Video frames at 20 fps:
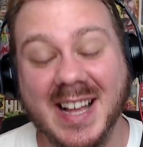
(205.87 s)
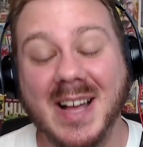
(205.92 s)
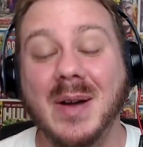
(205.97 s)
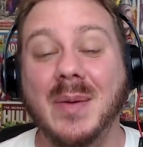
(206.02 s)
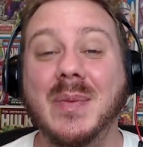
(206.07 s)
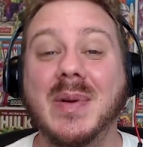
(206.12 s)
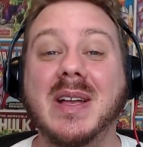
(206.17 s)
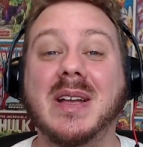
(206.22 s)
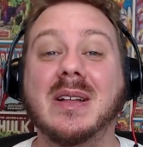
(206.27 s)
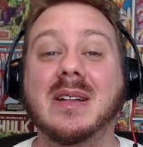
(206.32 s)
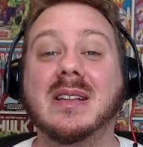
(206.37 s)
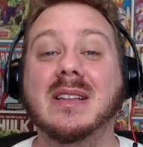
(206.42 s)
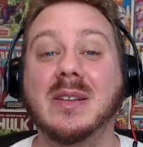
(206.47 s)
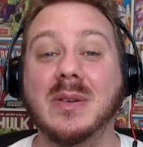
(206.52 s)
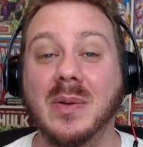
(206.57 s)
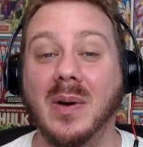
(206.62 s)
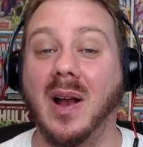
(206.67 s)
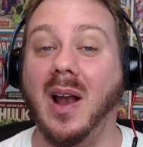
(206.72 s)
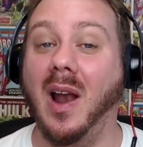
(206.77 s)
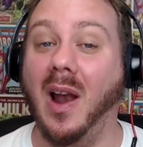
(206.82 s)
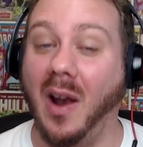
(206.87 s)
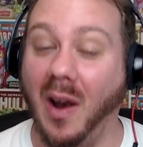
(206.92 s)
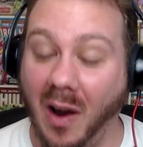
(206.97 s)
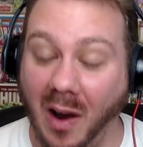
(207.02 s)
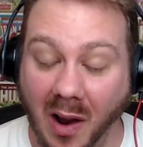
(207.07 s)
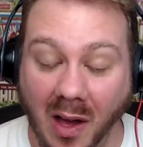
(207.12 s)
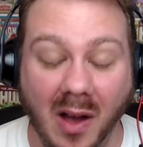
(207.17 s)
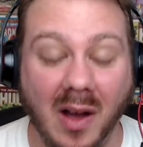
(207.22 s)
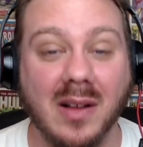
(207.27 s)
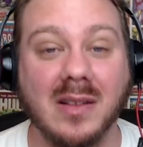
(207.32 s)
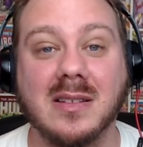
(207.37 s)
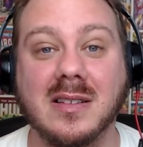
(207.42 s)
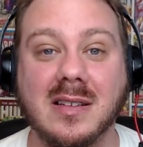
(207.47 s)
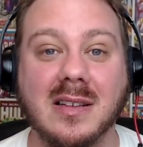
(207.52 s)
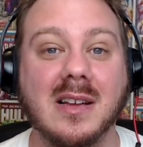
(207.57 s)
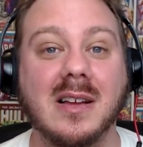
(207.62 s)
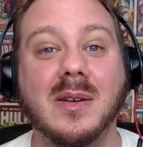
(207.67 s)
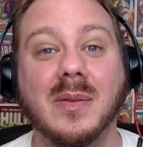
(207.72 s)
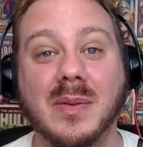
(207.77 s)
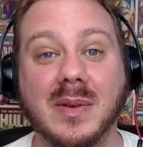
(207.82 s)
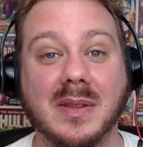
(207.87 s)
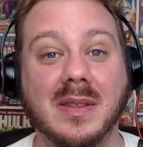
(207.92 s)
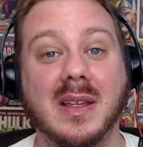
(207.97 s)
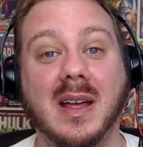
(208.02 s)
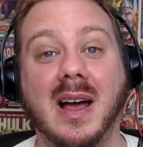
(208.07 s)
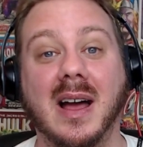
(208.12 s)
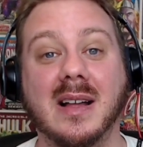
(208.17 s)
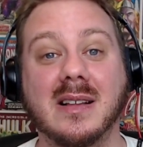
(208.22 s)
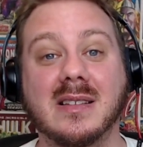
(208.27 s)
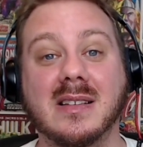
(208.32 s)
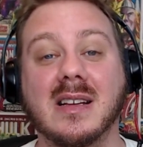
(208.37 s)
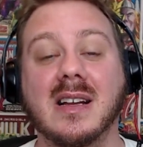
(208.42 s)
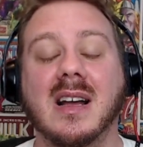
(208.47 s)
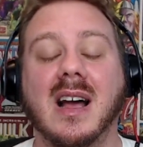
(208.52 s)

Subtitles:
We could do a lot with that.